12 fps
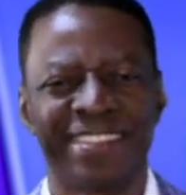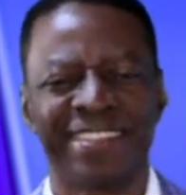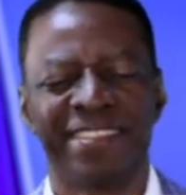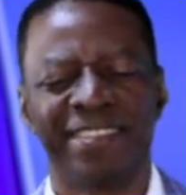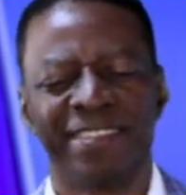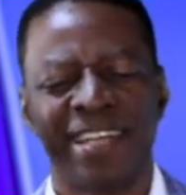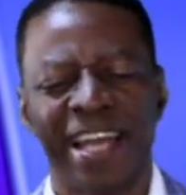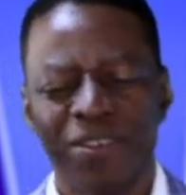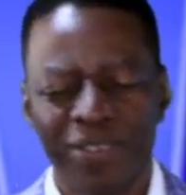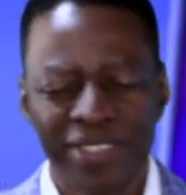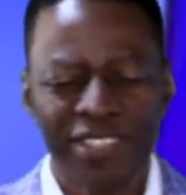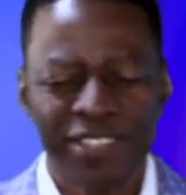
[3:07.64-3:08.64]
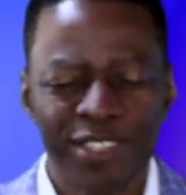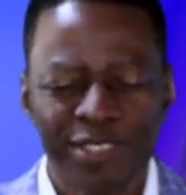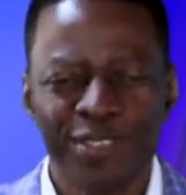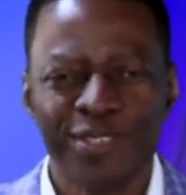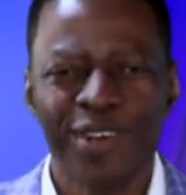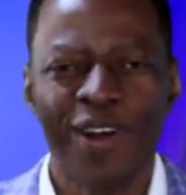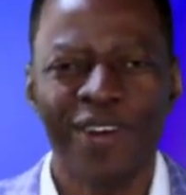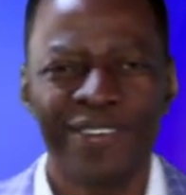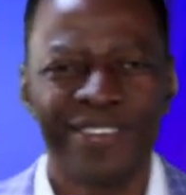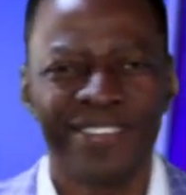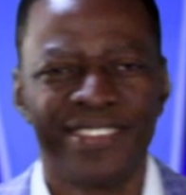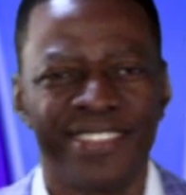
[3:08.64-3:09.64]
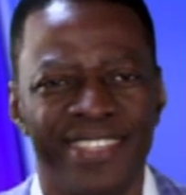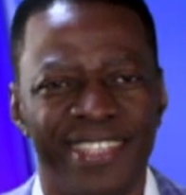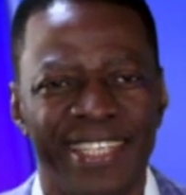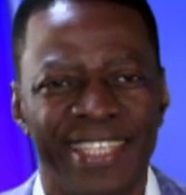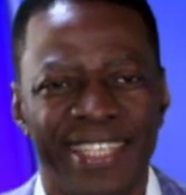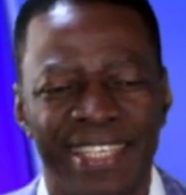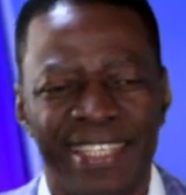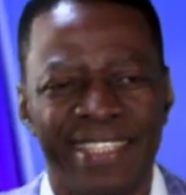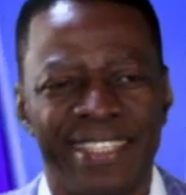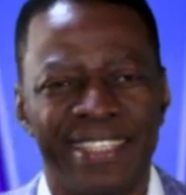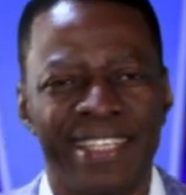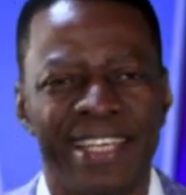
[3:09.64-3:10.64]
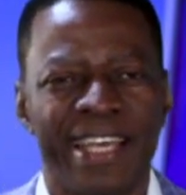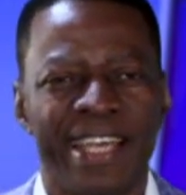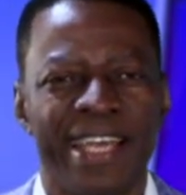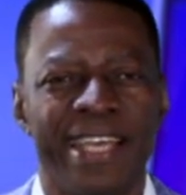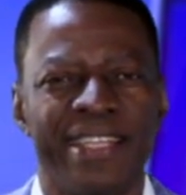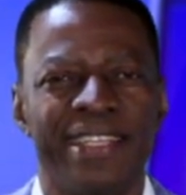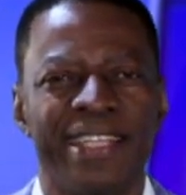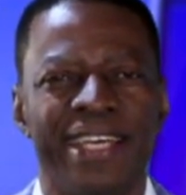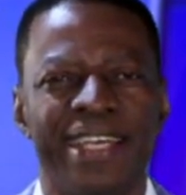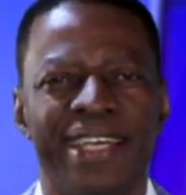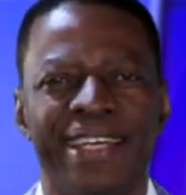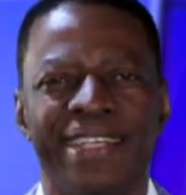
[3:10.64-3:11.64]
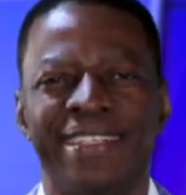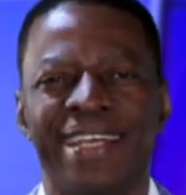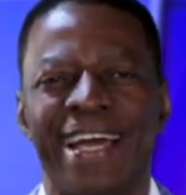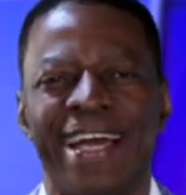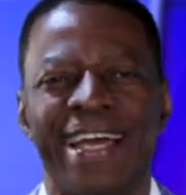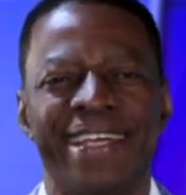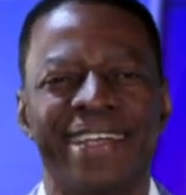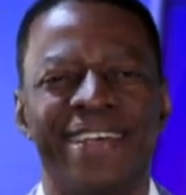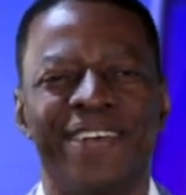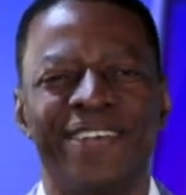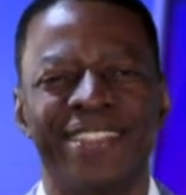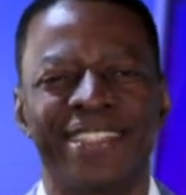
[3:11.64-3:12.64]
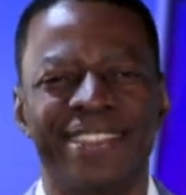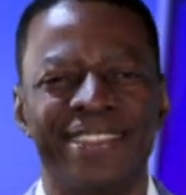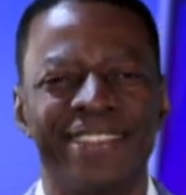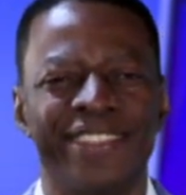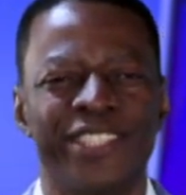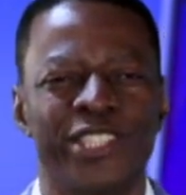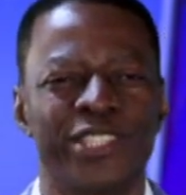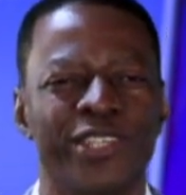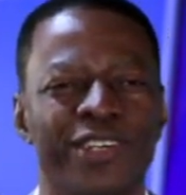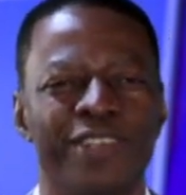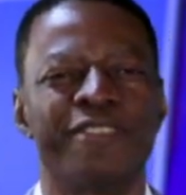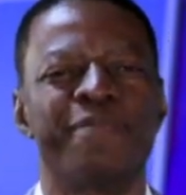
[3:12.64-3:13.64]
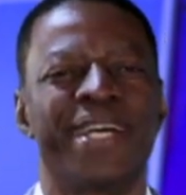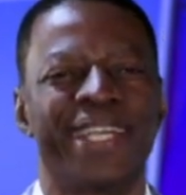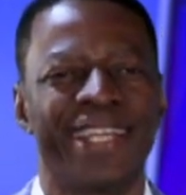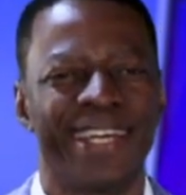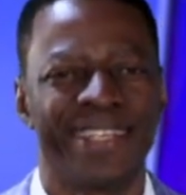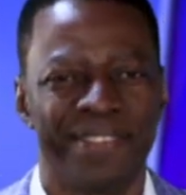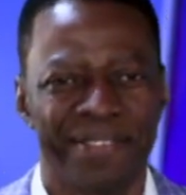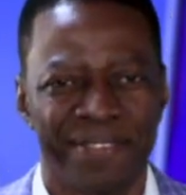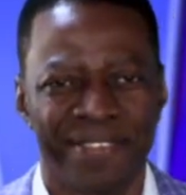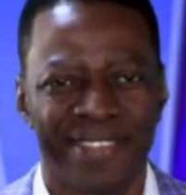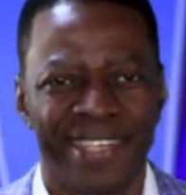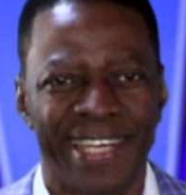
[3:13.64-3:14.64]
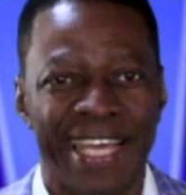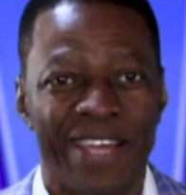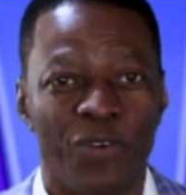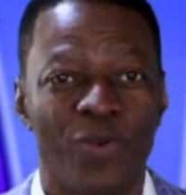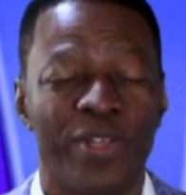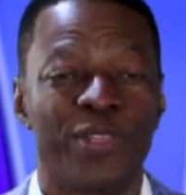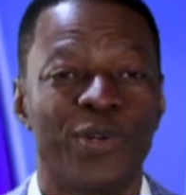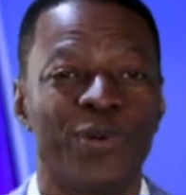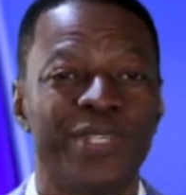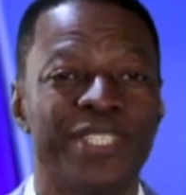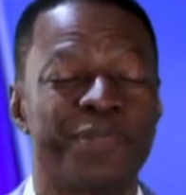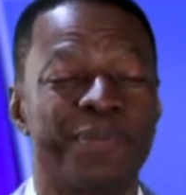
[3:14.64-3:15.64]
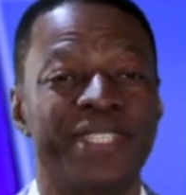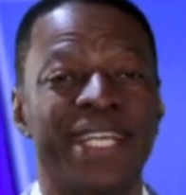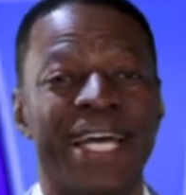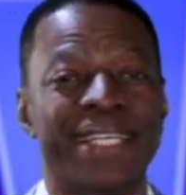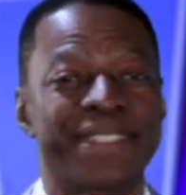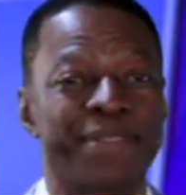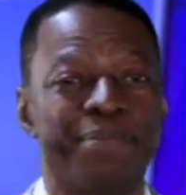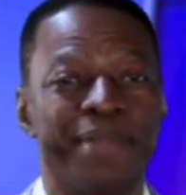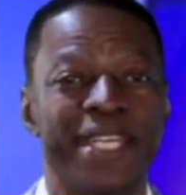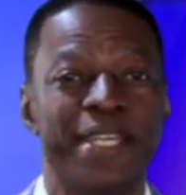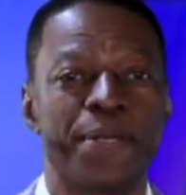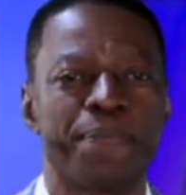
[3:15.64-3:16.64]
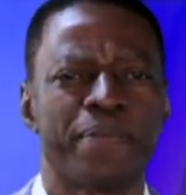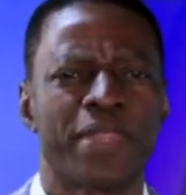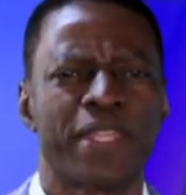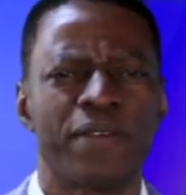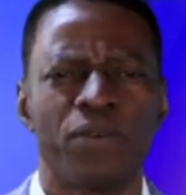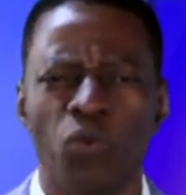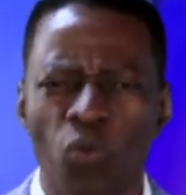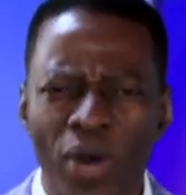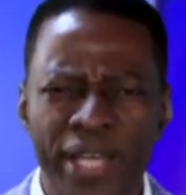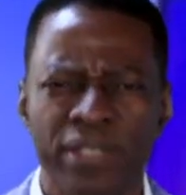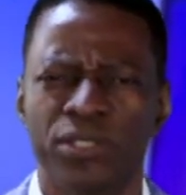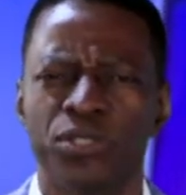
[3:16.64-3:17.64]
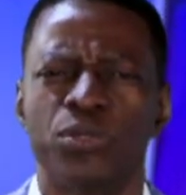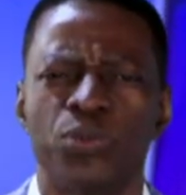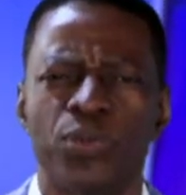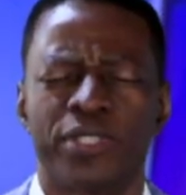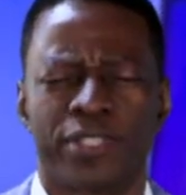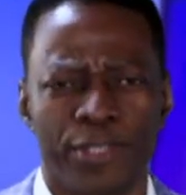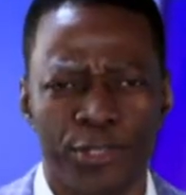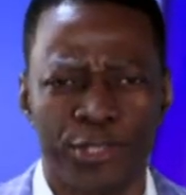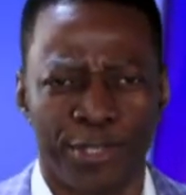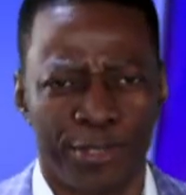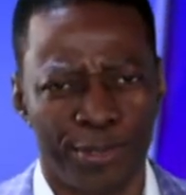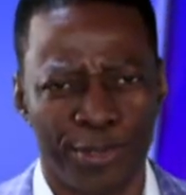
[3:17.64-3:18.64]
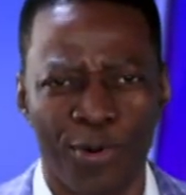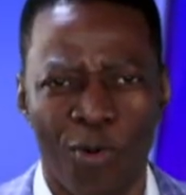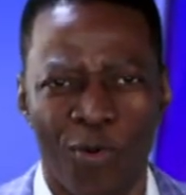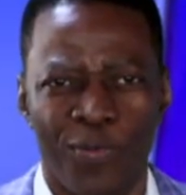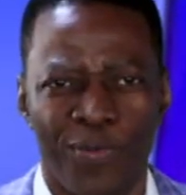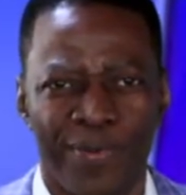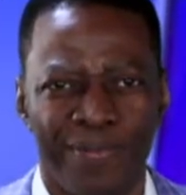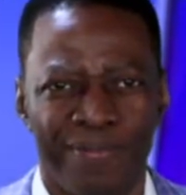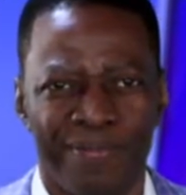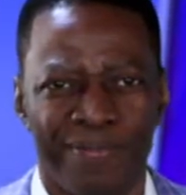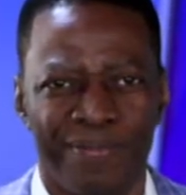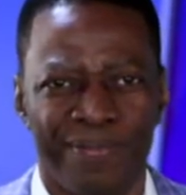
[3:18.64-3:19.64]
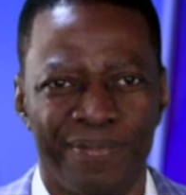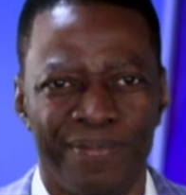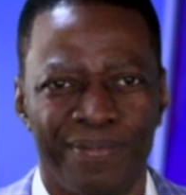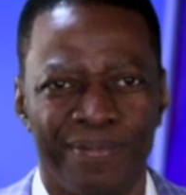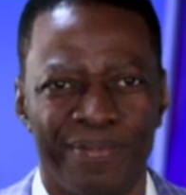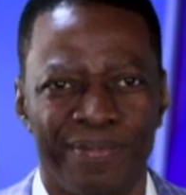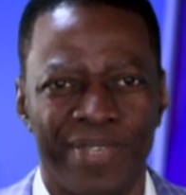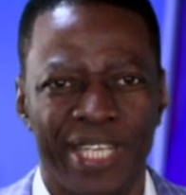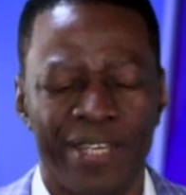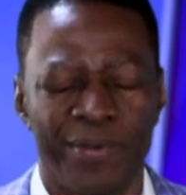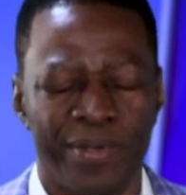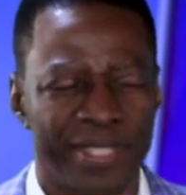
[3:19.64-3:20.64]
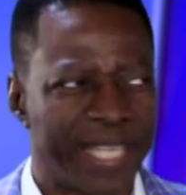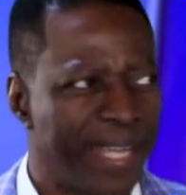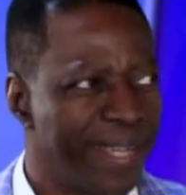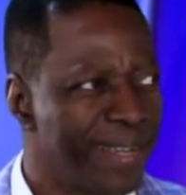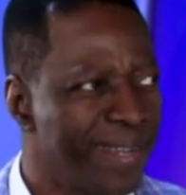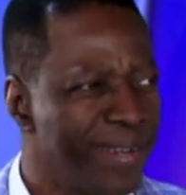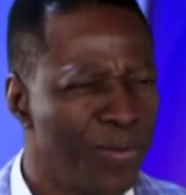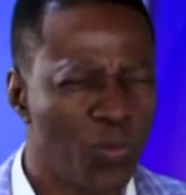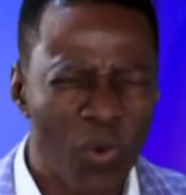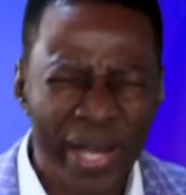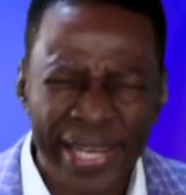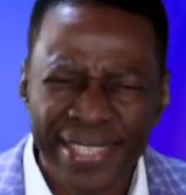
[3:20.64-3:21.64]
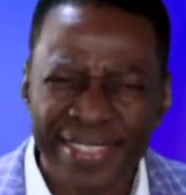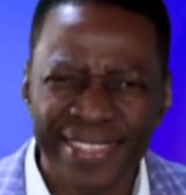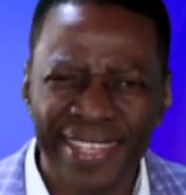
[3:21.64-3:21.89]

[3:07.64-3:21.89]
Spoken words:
You know, I want the church to grow. And then I got the shock of my life when the Holy Spirit asked me, why do you want the church to grow? It was like, what?